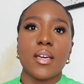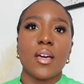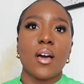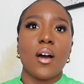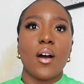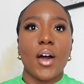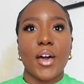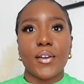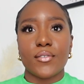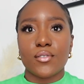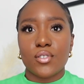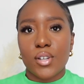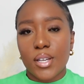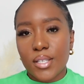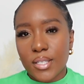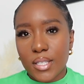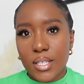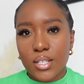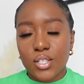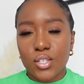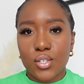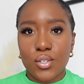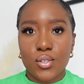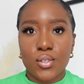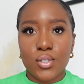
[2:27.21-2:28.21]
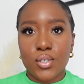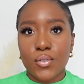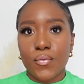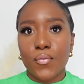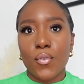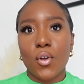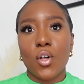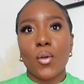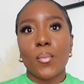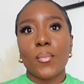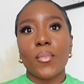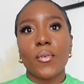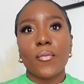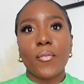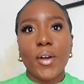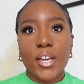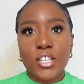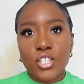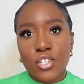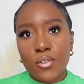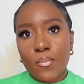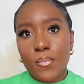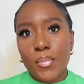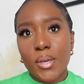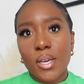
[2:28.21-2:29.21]
I've transitioned from
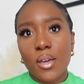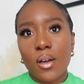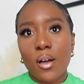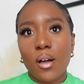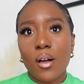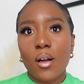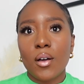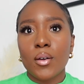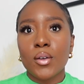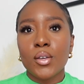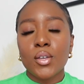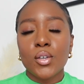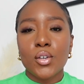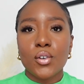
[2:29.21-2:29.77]
fashion PR,